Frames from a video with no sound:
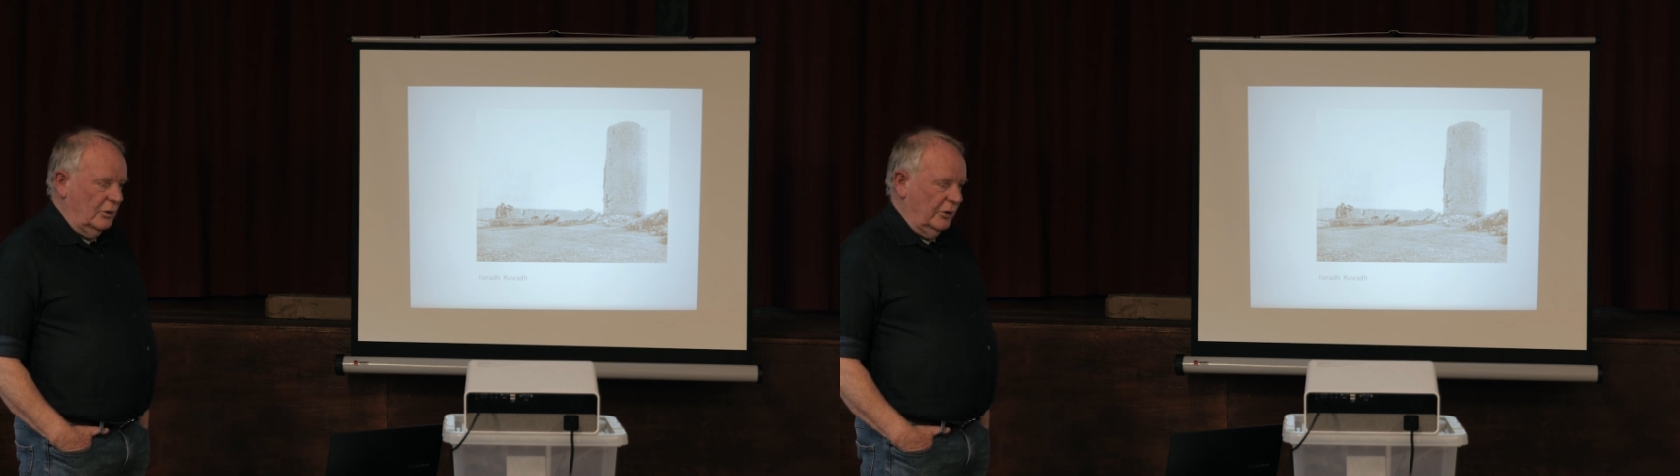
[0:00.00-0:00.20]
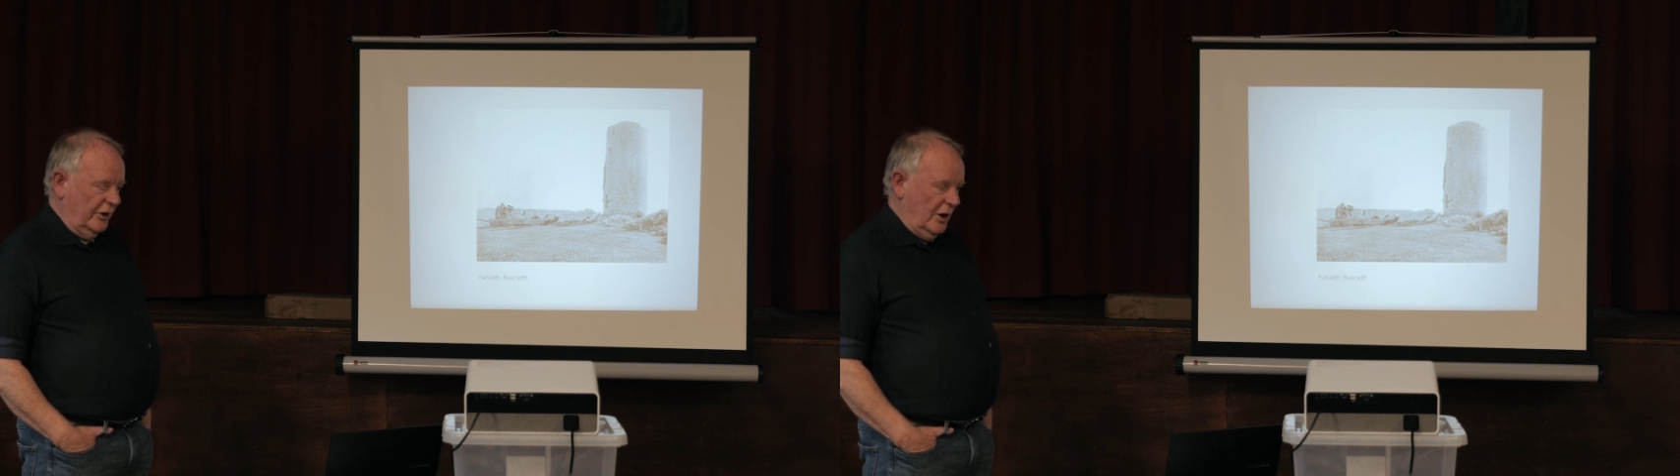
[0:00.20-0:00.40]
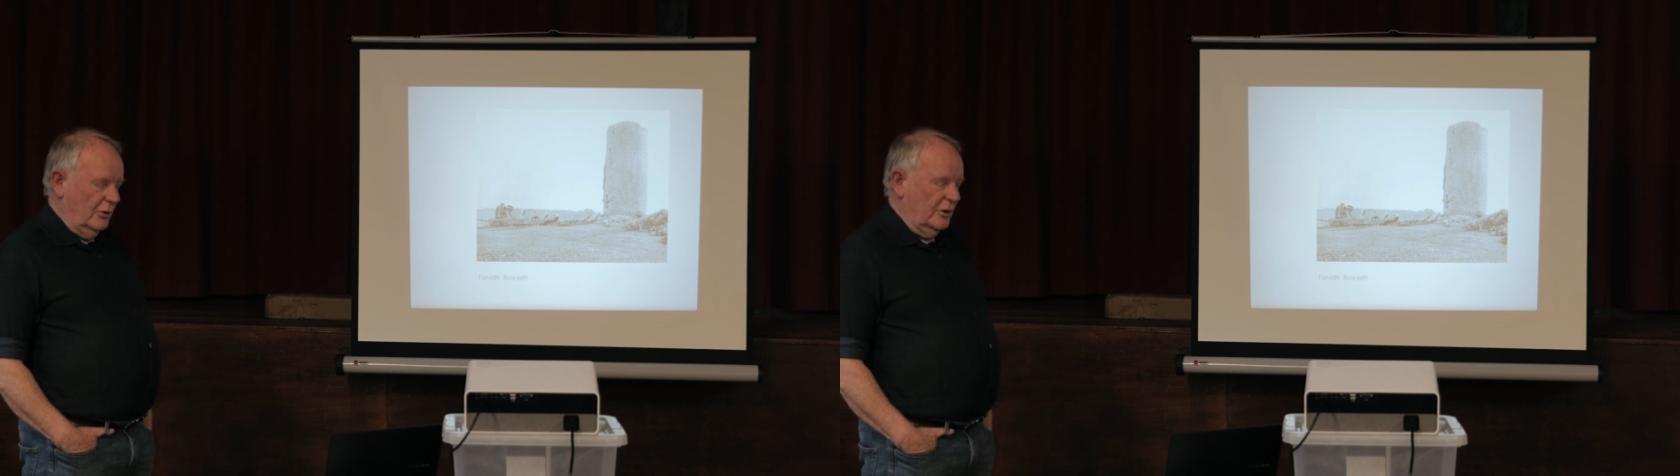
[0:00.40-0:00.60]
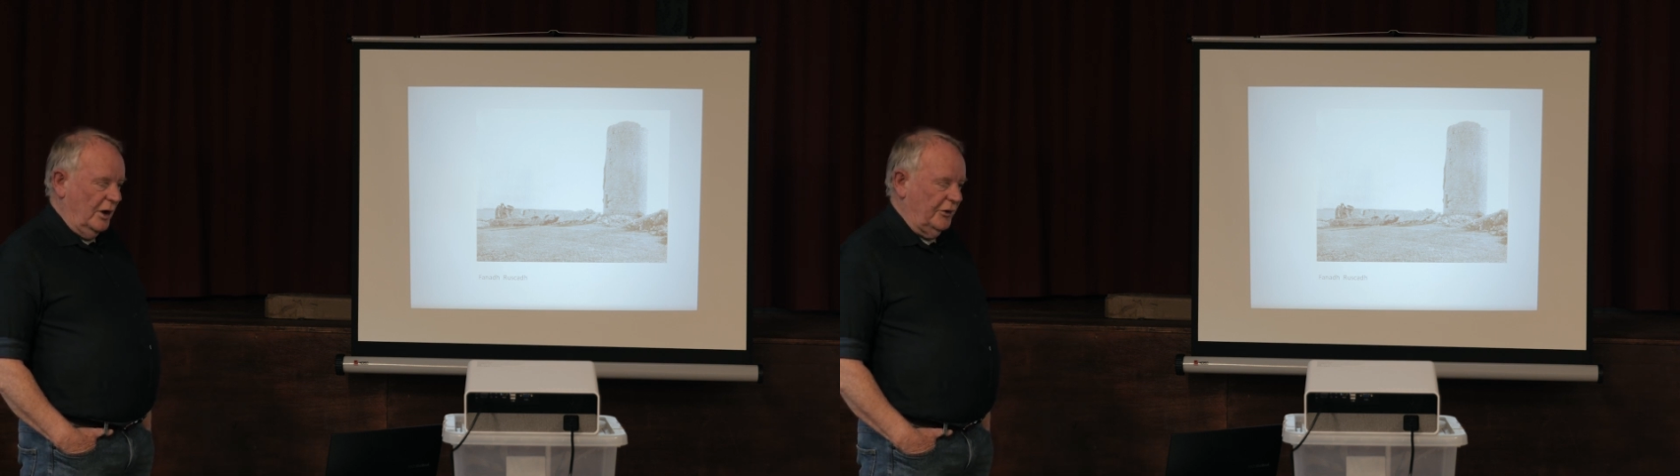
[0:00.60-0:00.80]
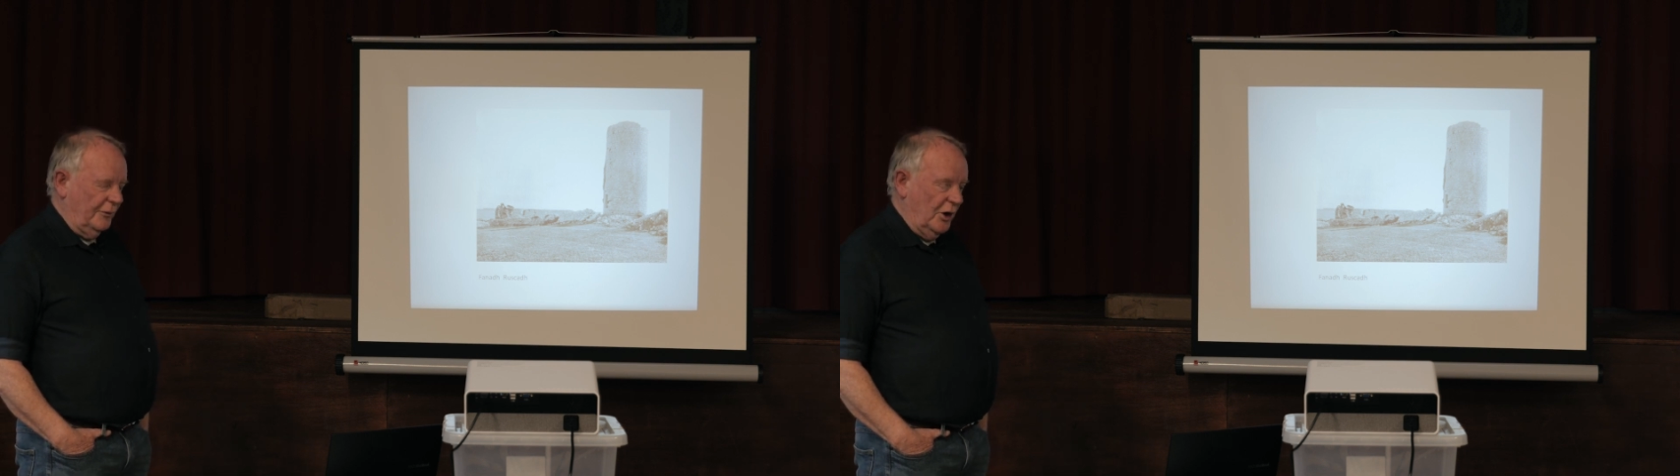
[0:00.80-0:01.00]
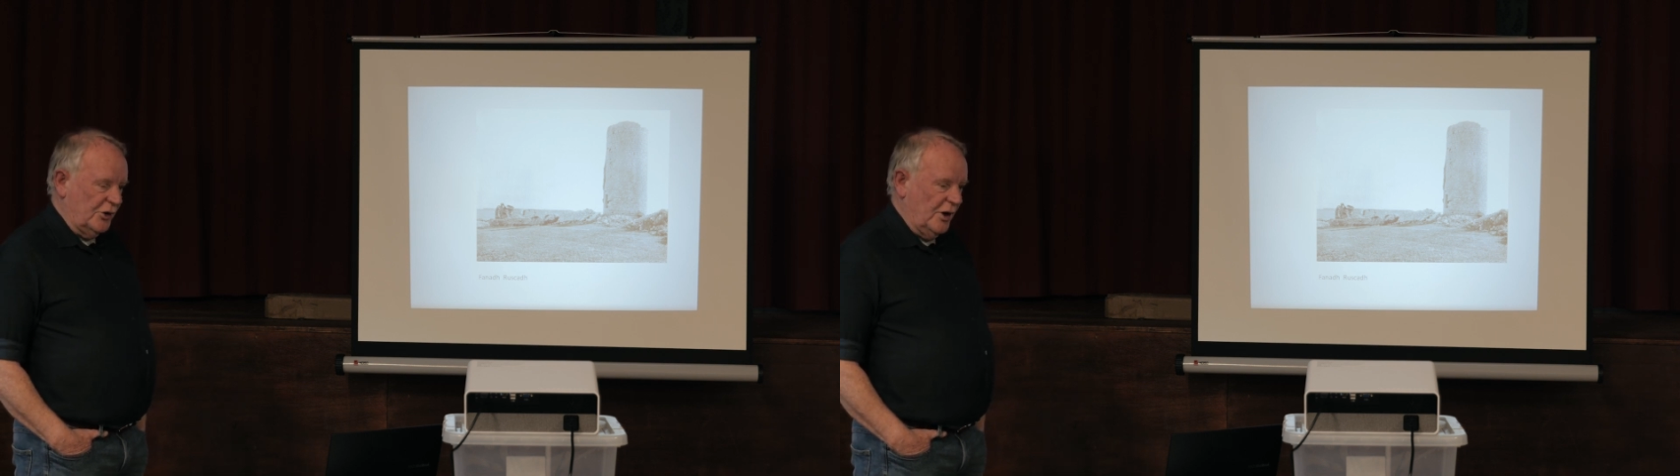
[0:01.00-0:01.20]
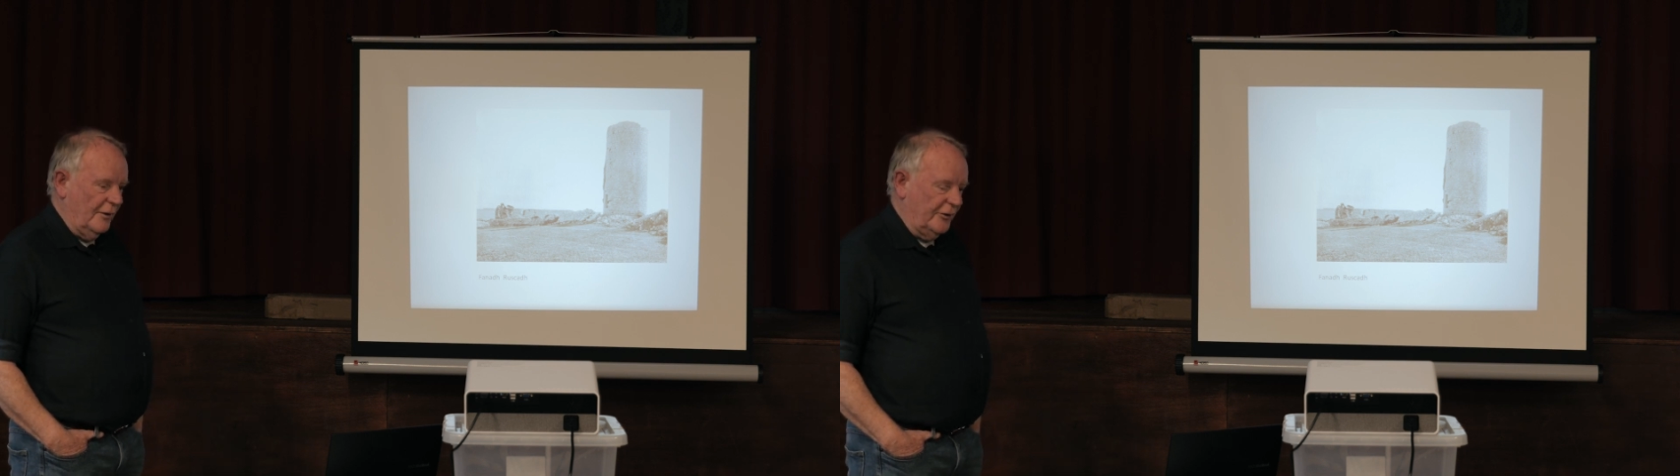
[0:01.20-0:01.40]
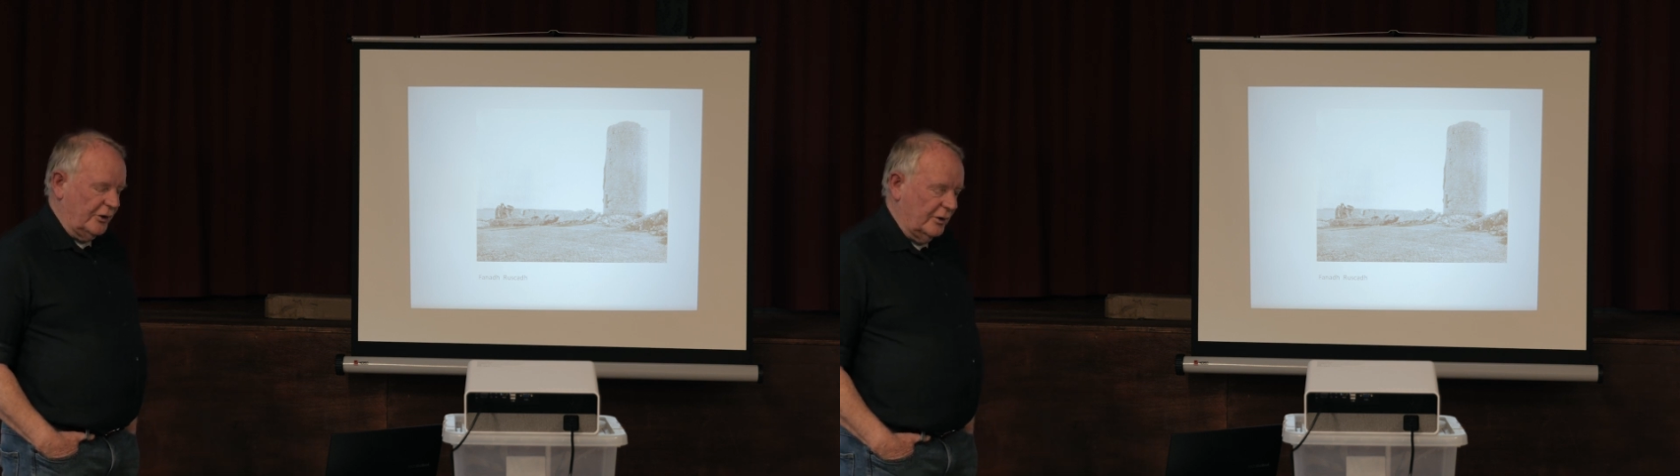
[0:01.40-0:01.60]
who is now a conservation
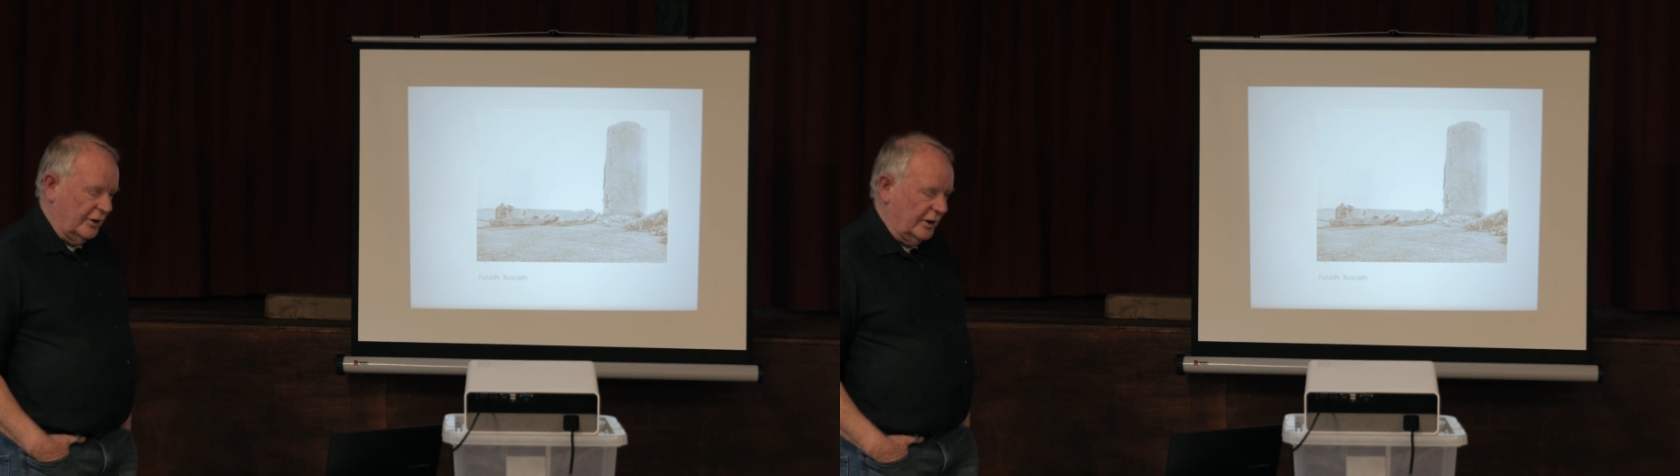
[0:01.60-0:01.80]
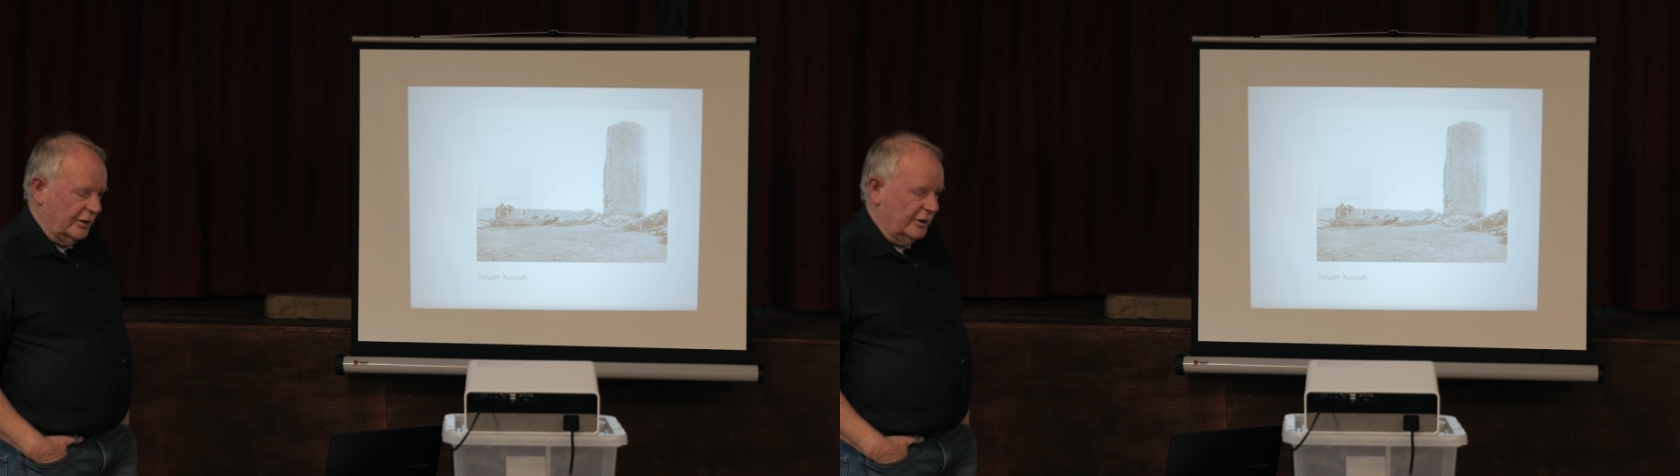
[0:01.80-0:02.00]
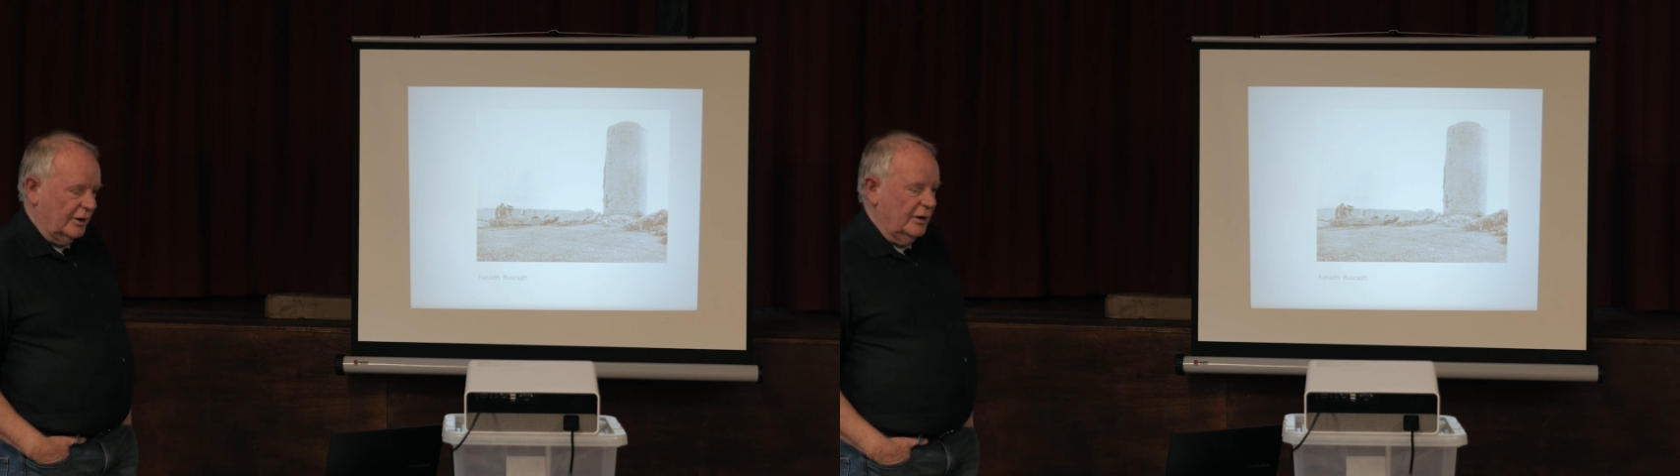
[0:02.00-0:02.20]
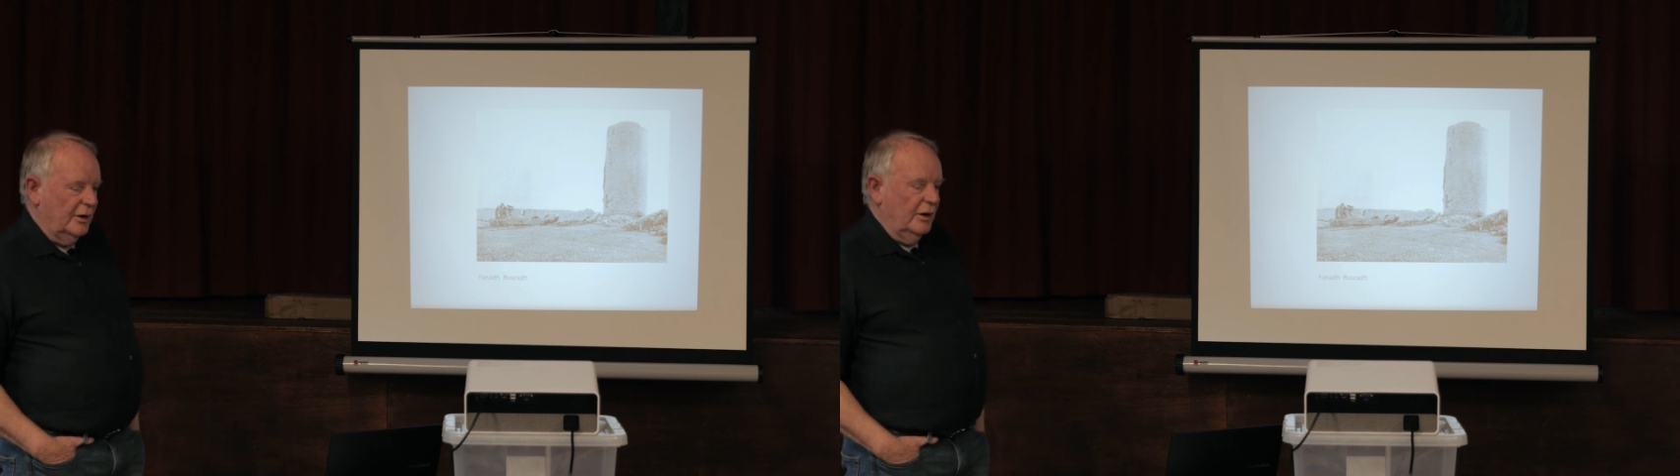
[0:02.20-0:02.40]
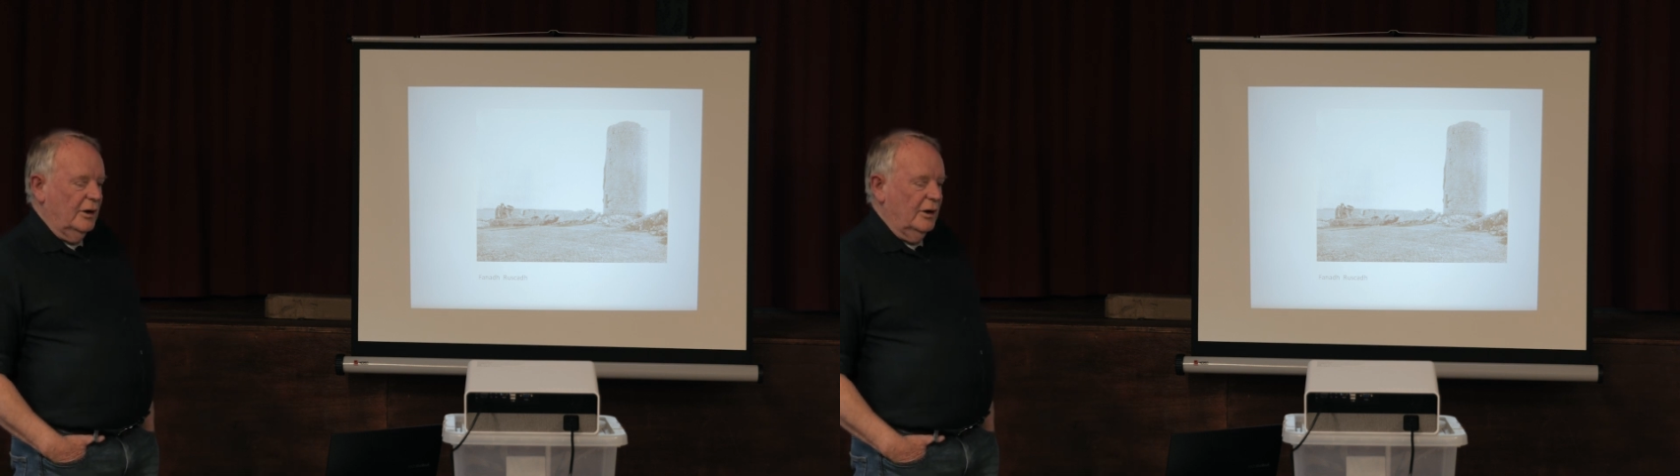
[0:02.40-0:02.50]
officer in the